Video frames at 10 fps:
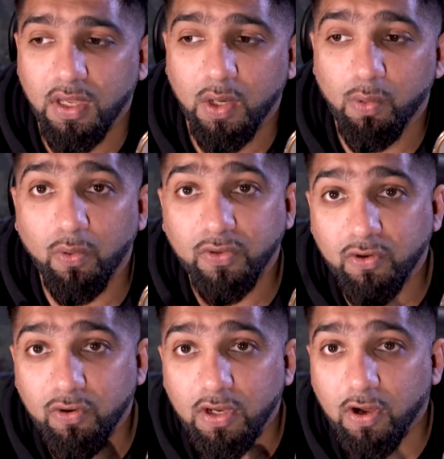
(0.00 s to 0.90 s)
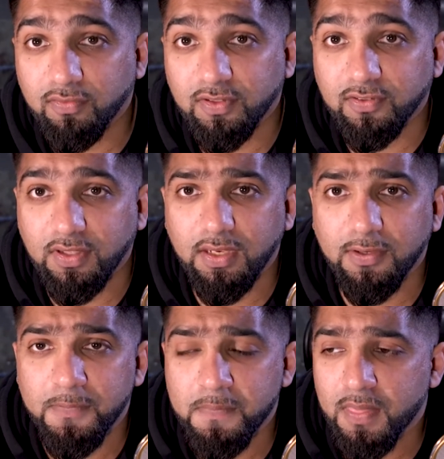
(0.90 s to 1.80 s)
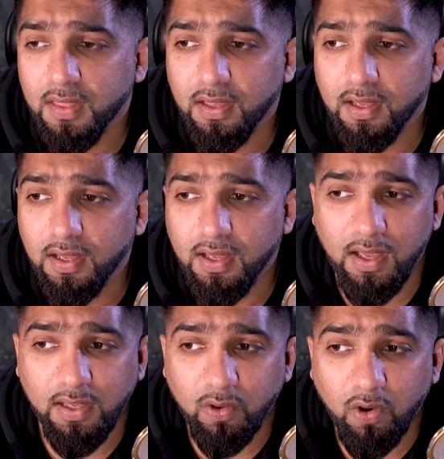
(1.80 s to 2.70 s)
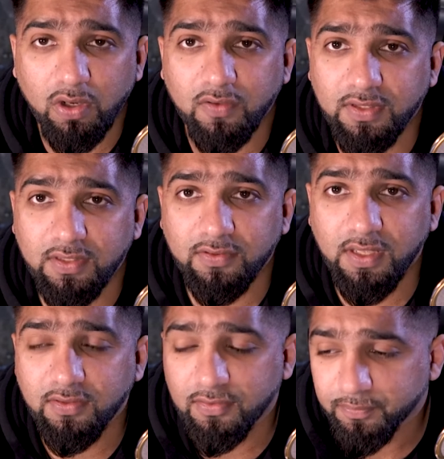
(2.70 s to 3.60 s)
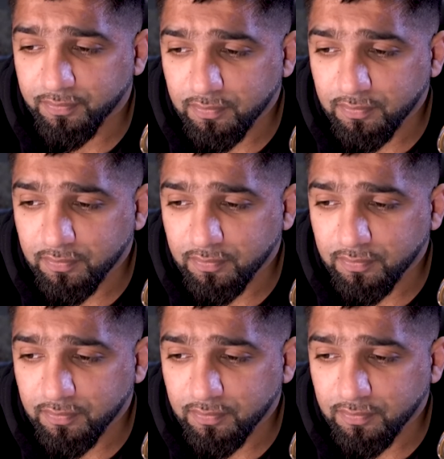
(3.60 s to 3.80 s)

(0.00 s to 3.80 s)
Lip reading: what was the color of his skin, and all of these things.